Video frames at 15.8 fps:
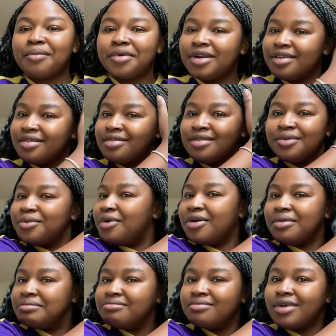I'm gonna see
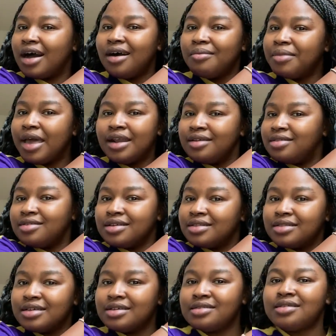what how I'm
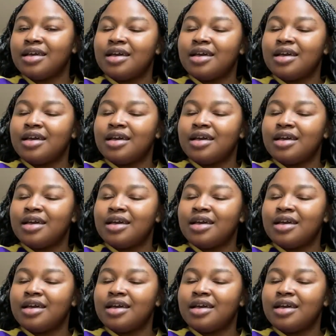editing this.